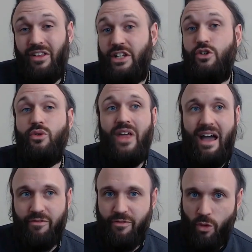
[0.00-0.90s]
to really do
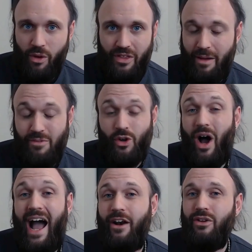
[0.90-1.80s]
that for them.
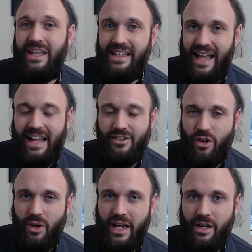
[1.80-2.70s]
So I don't think
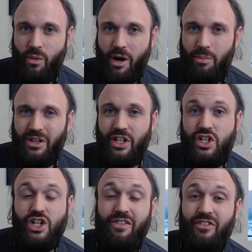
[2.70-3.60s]
that's going anywhere,
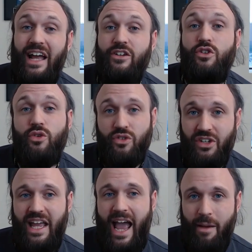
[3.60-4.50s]
but the shift I do
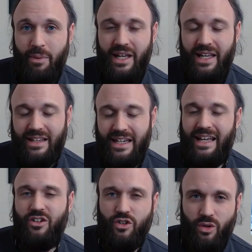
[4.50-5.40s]
see happening in the
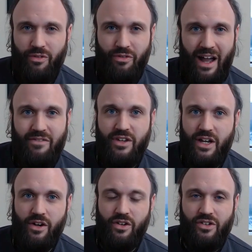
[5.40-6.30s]
next 2 to
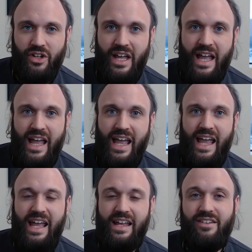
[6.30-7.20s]
5 years
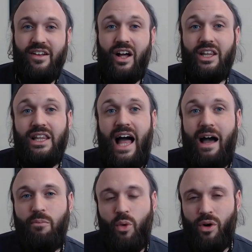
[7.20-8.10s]
is a
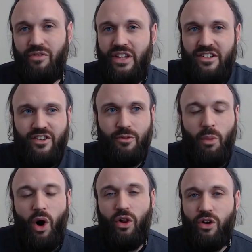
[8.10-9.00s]
lot more of these
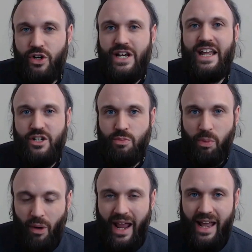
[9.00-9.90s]
smaller
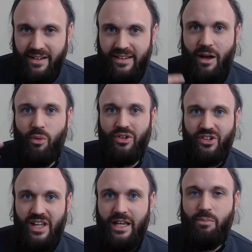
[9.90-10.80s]
niche brands that we're
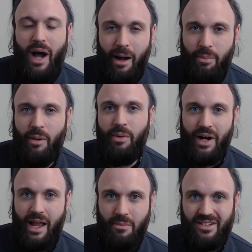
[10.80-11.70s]
seeing pop up
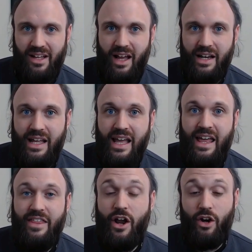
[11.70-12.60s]
on Amazon.
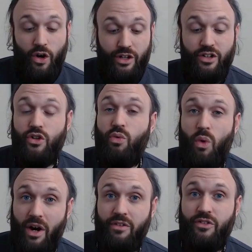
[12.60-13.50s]
They're going to do
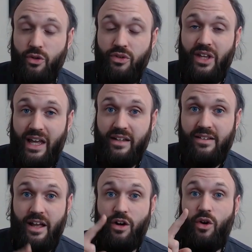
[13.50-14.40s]
one of two
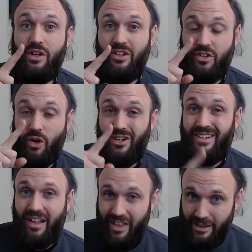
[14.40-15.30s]
things. They're going to
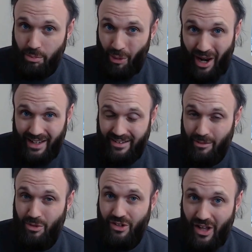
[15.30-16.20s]
start selling the
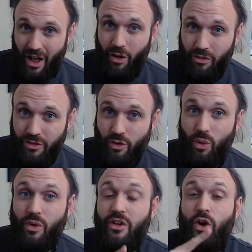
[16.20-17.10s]
products
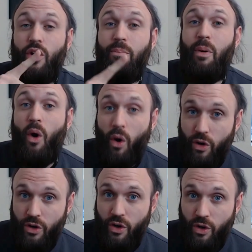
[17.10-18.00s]
themselves or they're going to
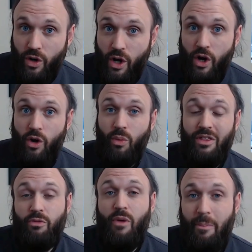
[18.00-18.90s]
partner
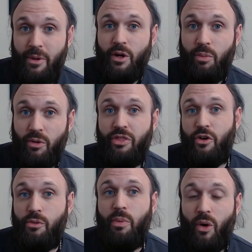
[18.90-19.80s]
with reputable
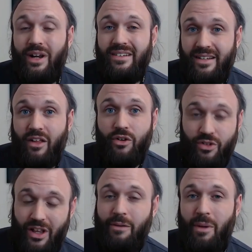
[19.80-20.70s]
third party
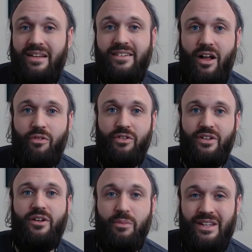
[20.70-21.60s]
sellers like
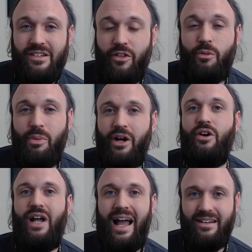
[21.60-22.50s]
myself and some of these other
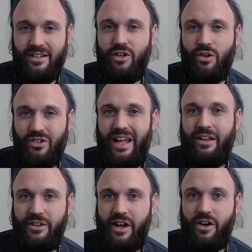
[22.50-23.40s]
bigger guys and girls
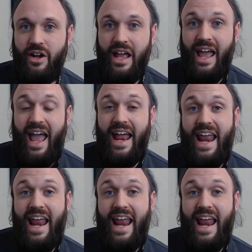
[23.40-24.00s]
out there